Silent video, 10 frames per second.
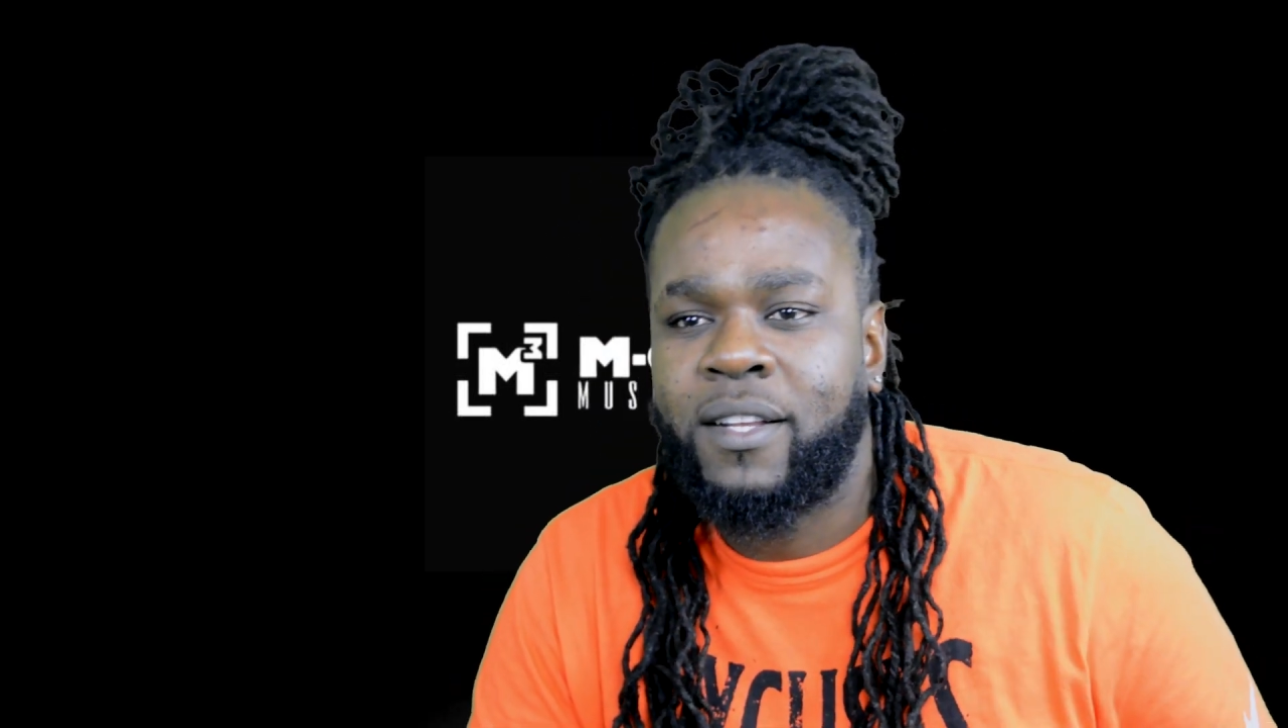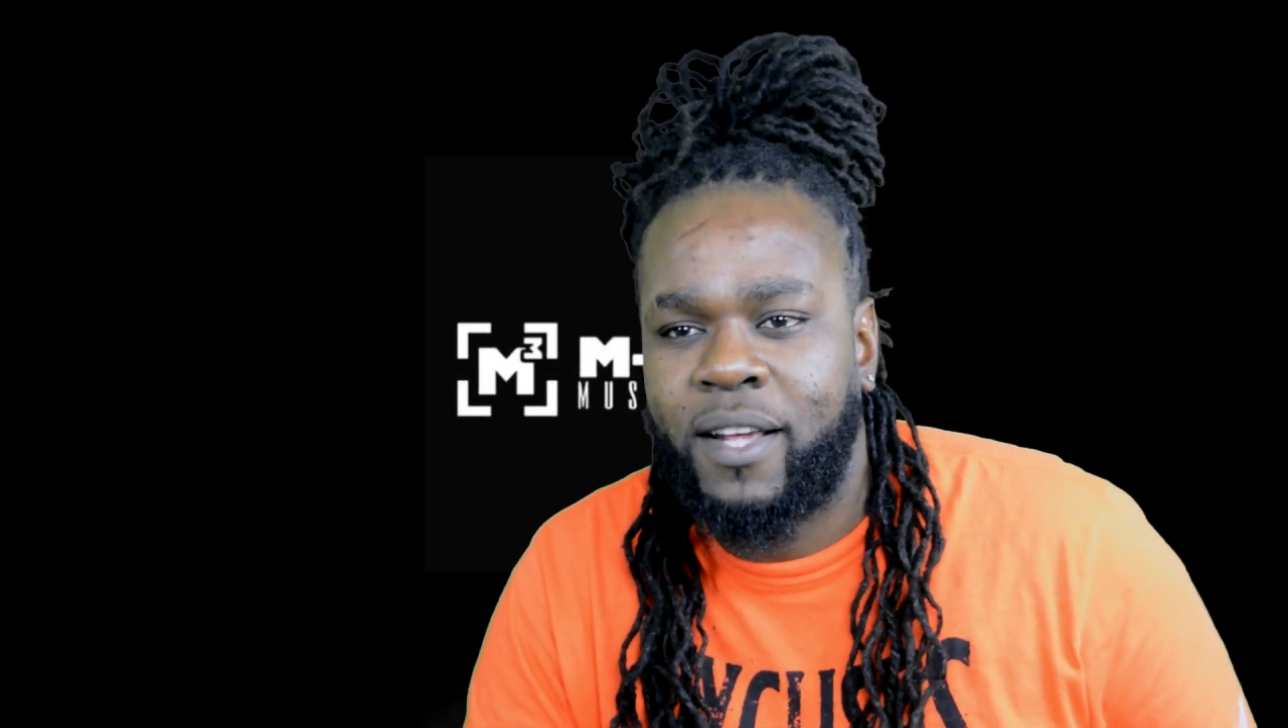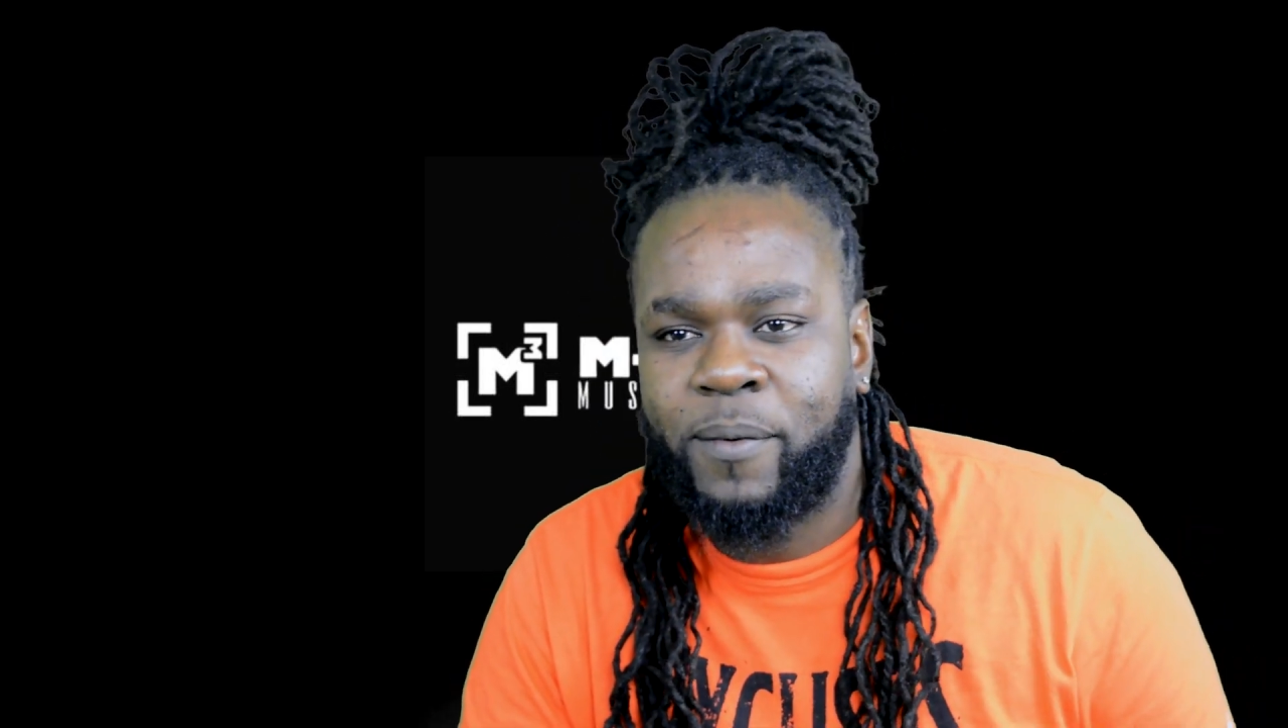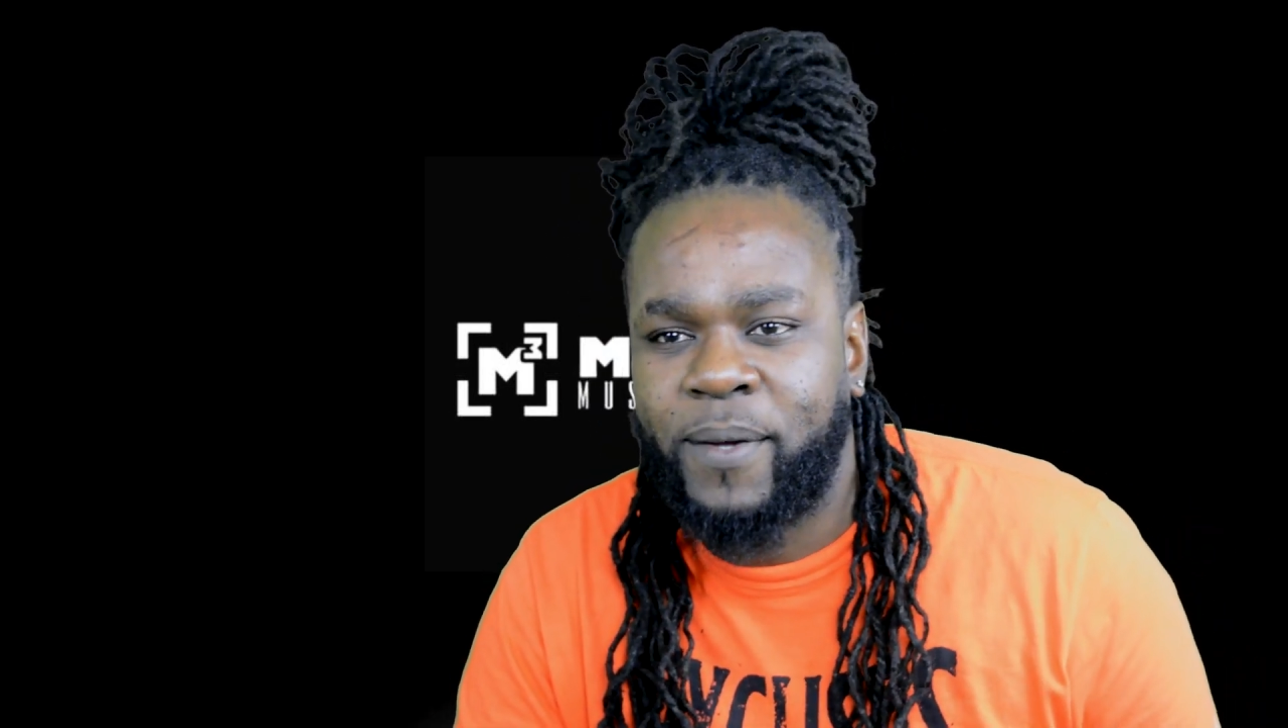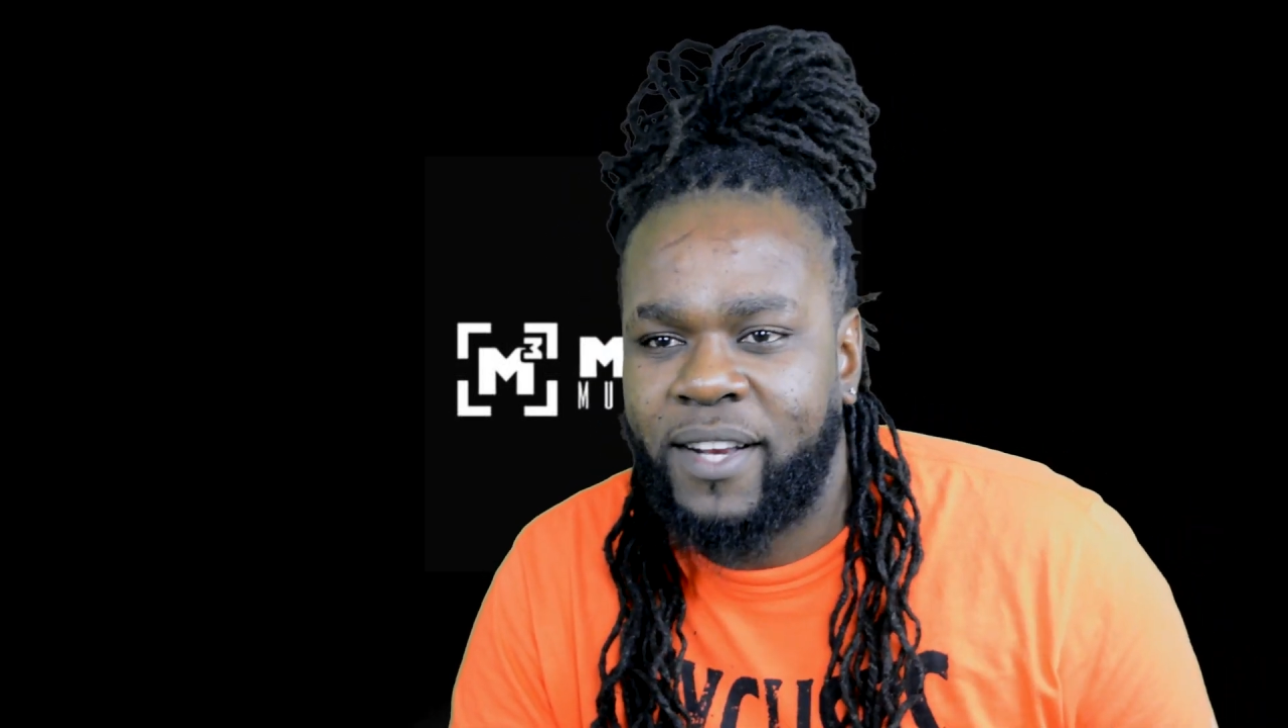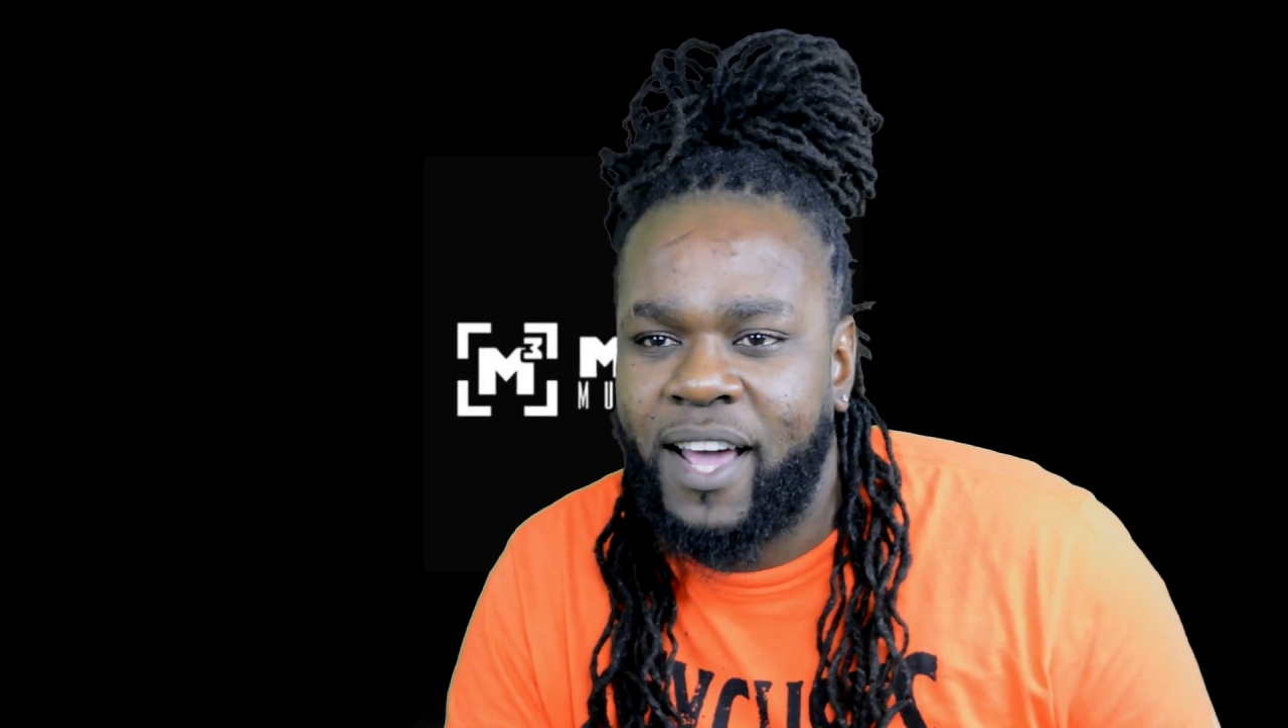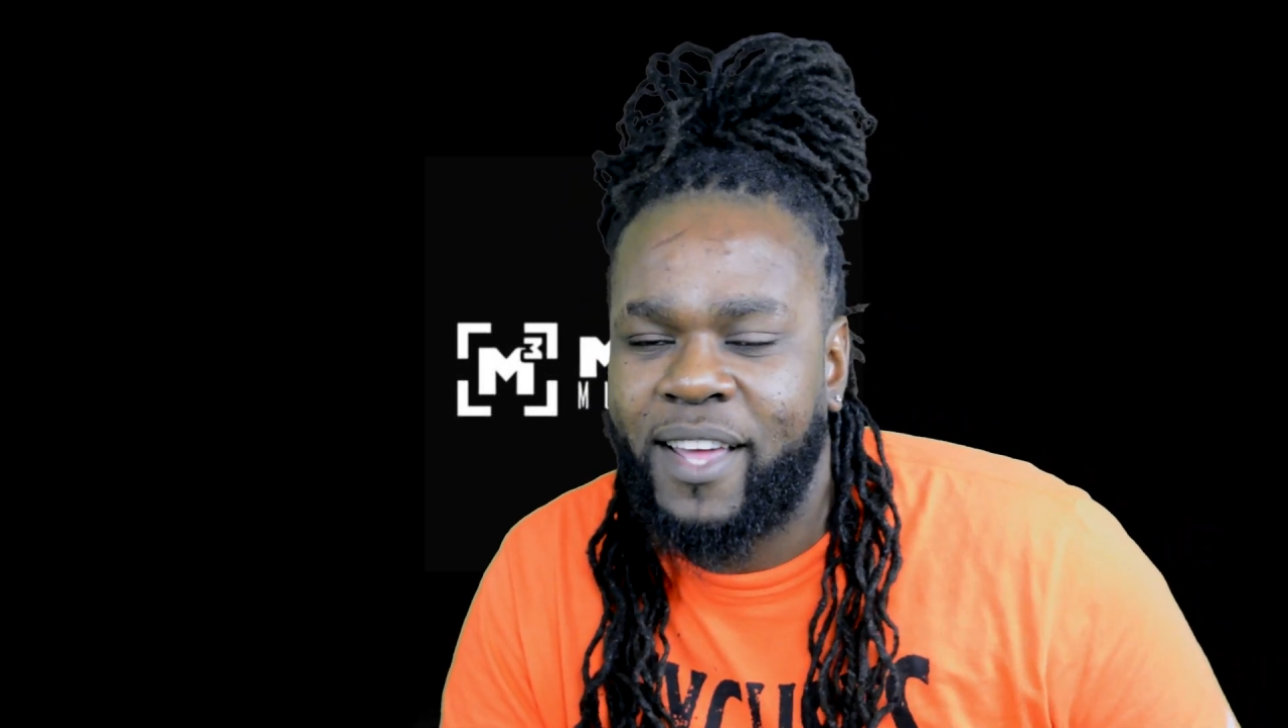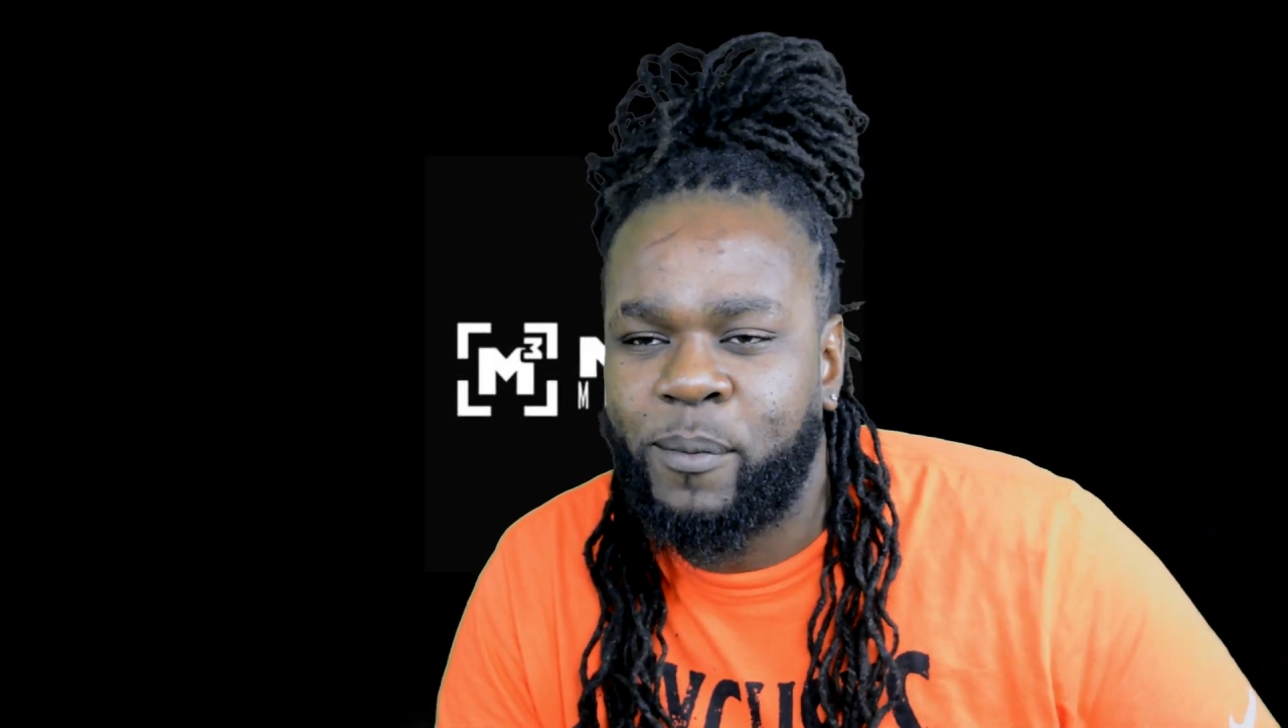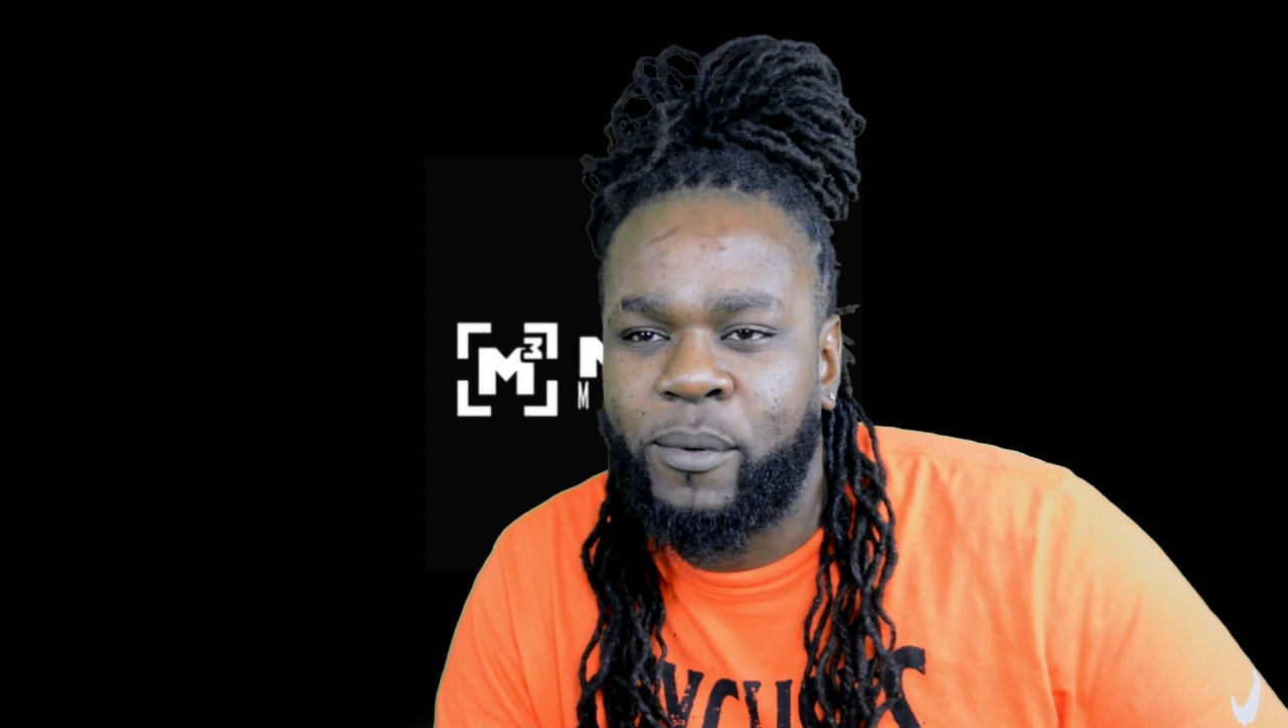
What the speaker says: You know what I mean? I ain't a